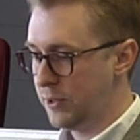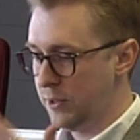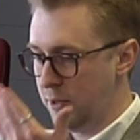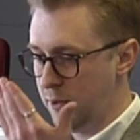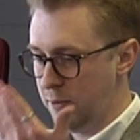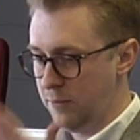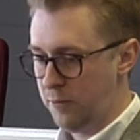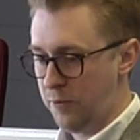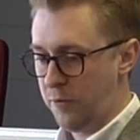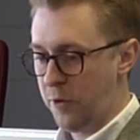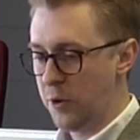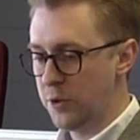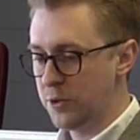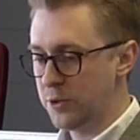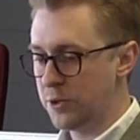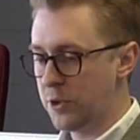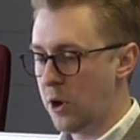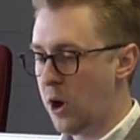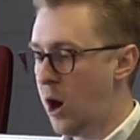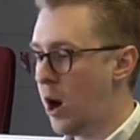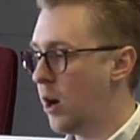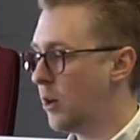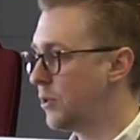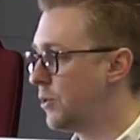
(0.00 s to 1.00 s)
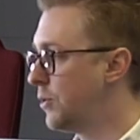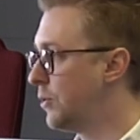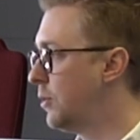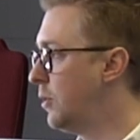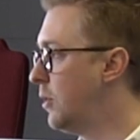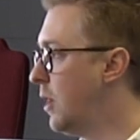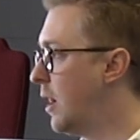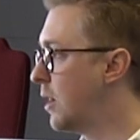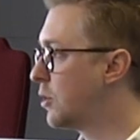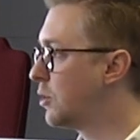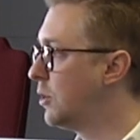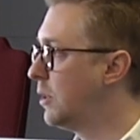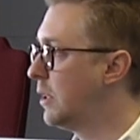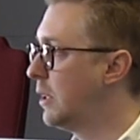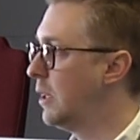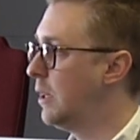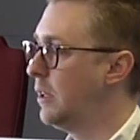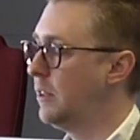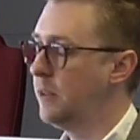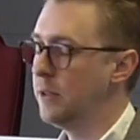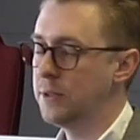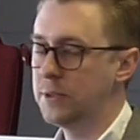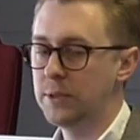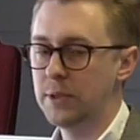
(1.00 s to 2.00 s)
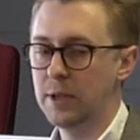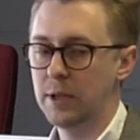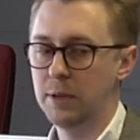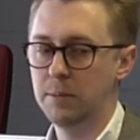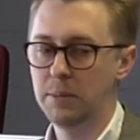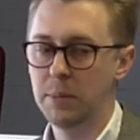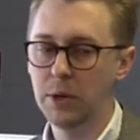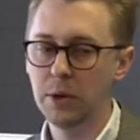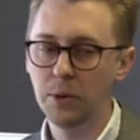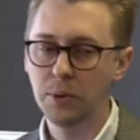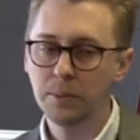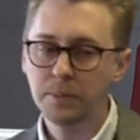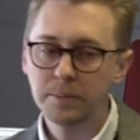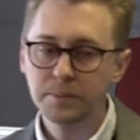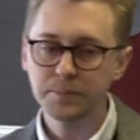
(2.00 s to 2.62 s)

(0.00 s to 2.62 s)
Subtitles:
of first talks to actually getting this thing built.